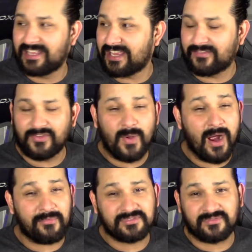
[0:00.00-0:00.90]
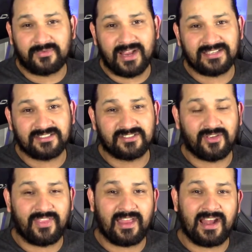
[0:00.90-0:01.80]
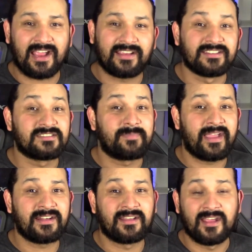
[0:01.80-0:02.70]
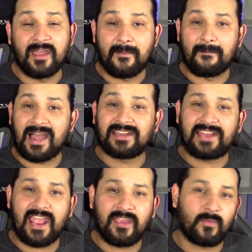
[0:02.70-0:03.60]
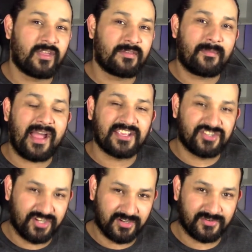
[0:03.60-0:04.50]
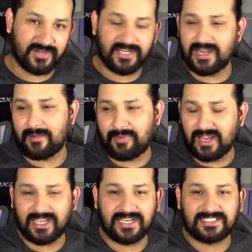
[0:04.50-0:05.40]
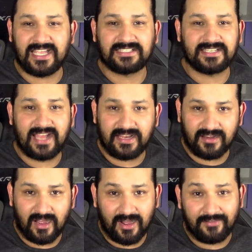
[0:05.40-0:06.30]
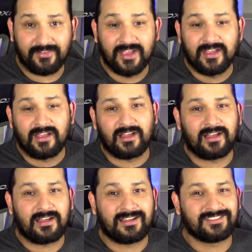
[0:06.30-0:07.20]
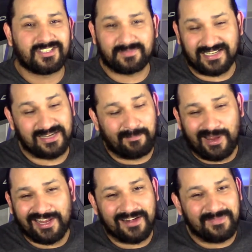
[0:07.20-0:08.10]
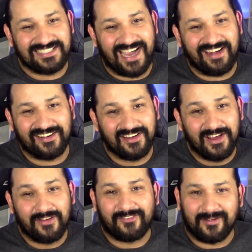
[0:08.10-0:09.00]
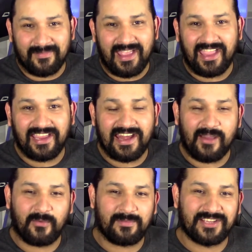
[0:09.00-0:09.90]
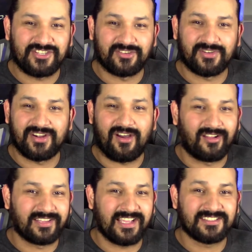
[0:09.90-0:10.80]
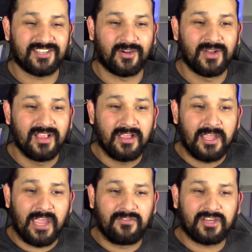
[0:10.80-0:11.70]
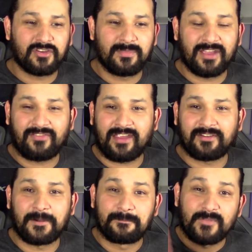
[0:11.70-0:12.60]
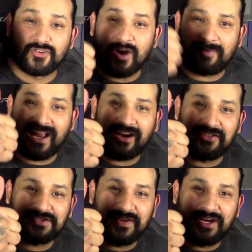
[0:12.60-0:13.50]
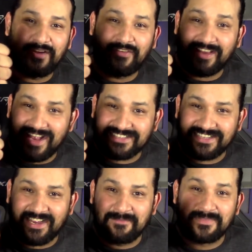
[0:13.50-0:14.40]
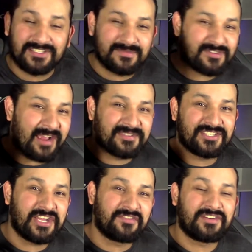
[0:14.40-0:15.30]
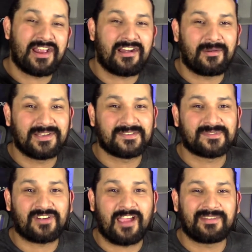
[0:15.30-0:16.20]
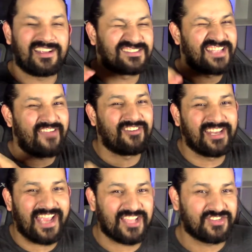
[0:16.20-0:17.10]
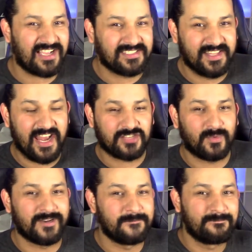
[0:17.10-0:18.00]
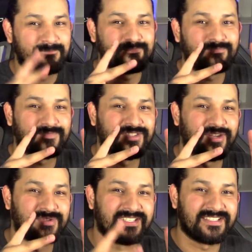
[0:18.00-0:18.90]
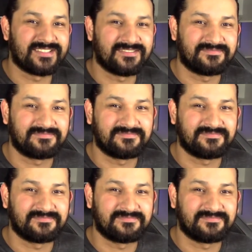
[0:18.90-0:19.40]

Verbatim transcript: get a few hours of rest so that I can spend my day with my children, and I'm probably going to take tonight off, uh, just because I'm probably going to be tired from hanging out with my children all day. So if you could do me a favor, drop a like on this video for the last time, subscribe to the channel if you're not already subscribed, and I'll definitely catch you guys in the next one. Deuces.